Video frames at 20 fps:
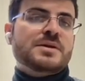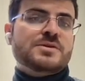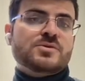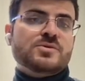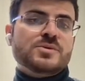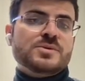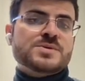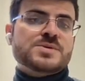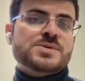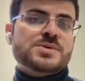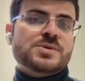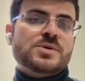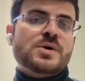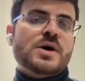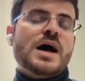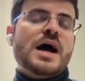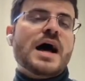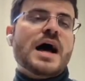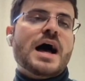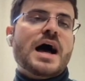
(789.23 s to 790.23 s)
but
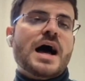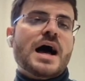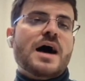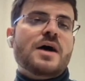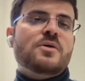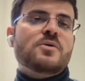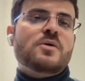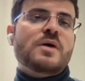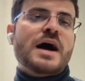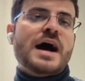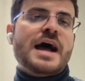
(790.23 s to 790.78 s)
also how